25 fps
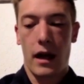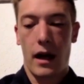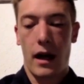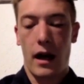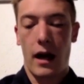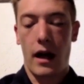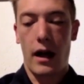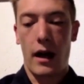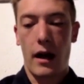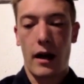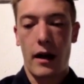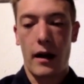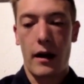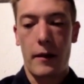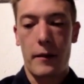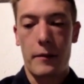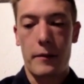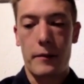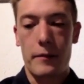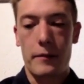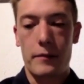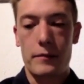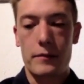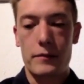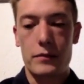
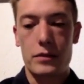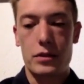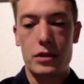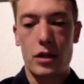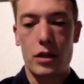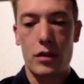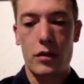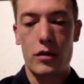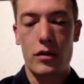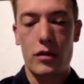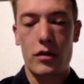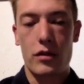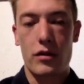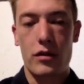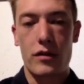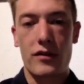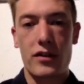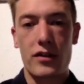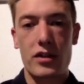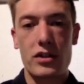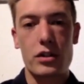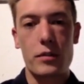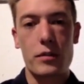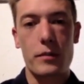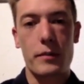So the
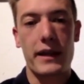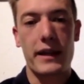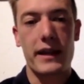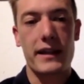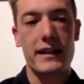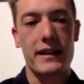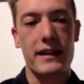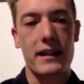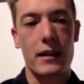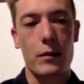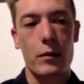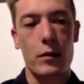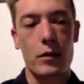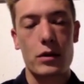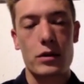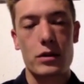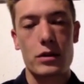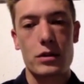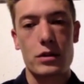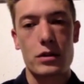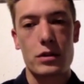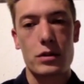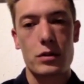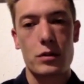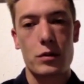first company I did that
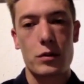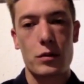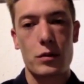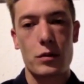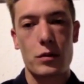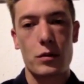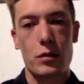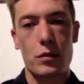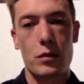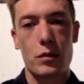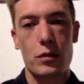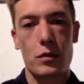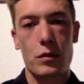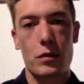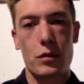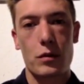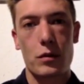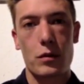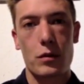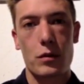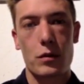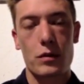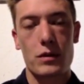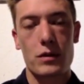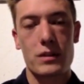was
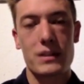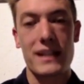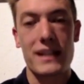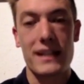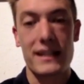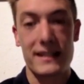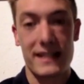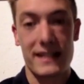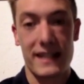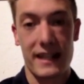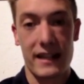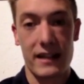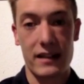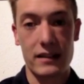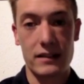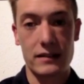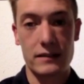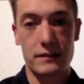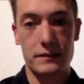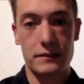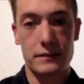Sentinel.